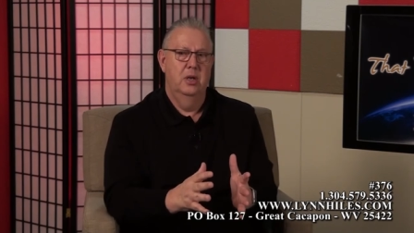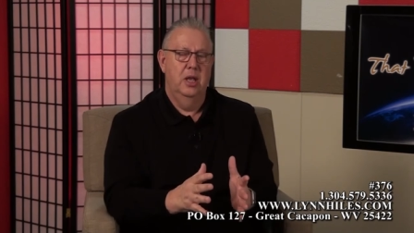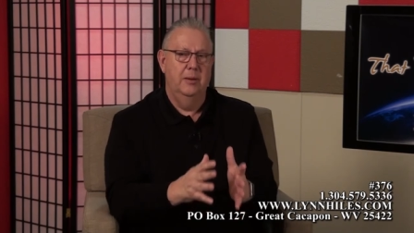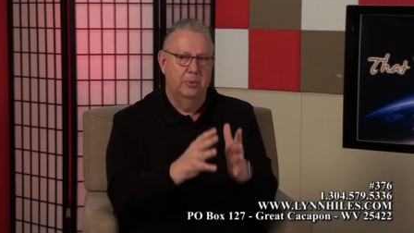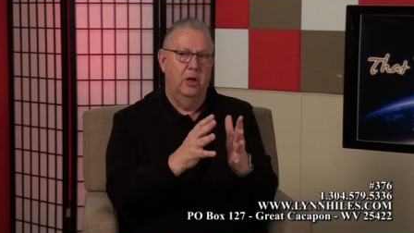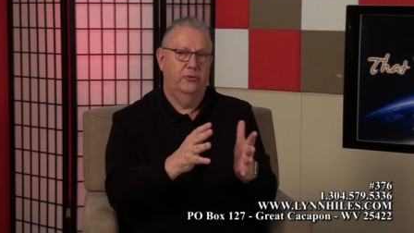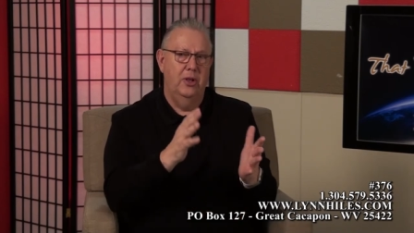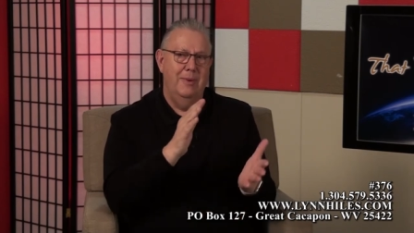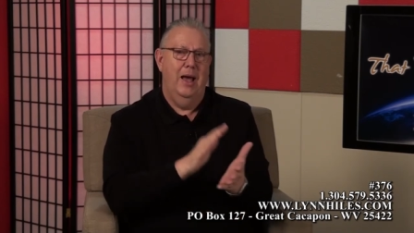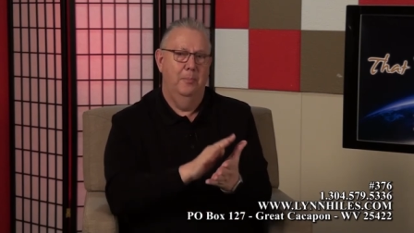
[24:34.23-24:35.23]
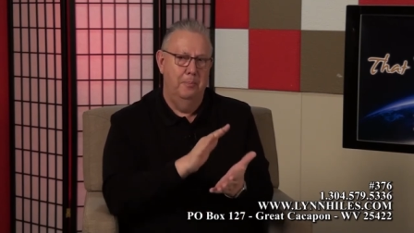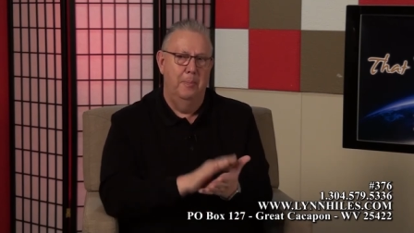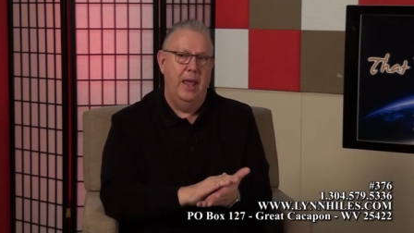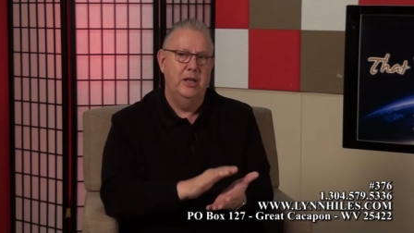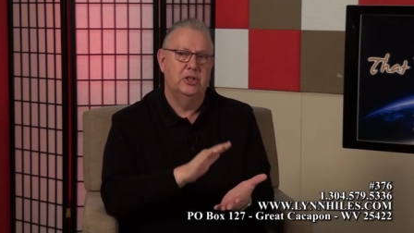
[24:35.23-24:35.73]
He brought them out
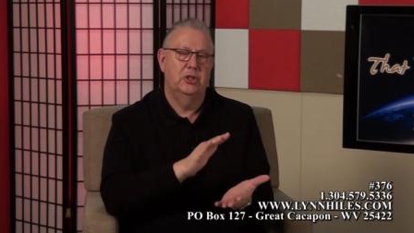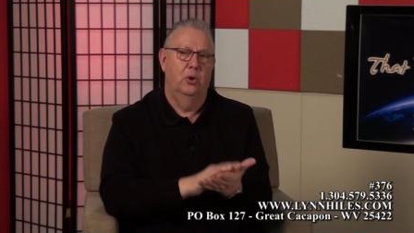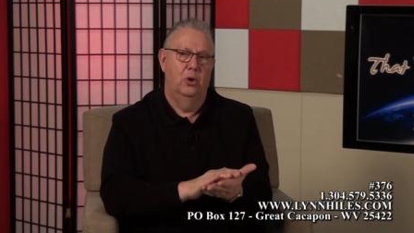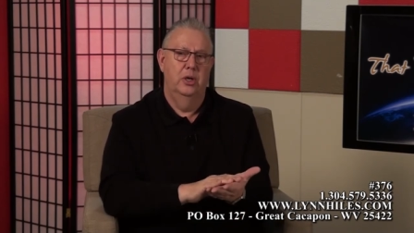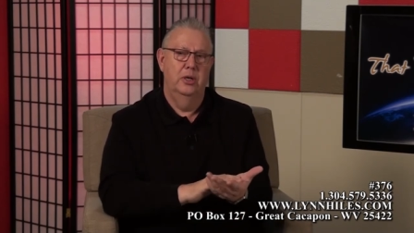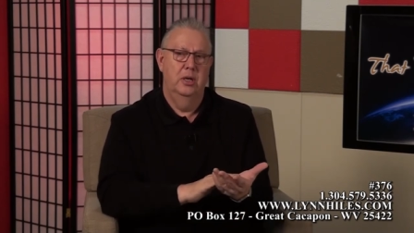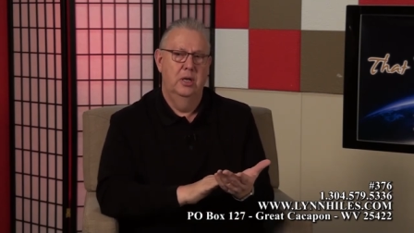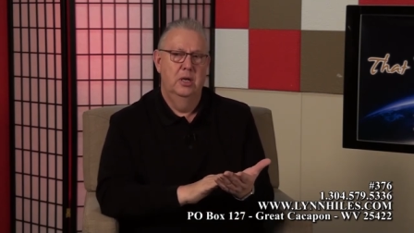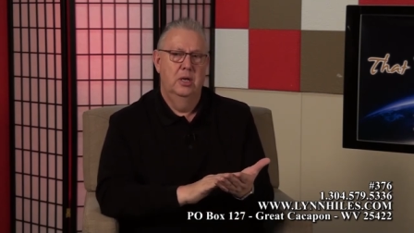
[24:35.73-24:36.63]
based on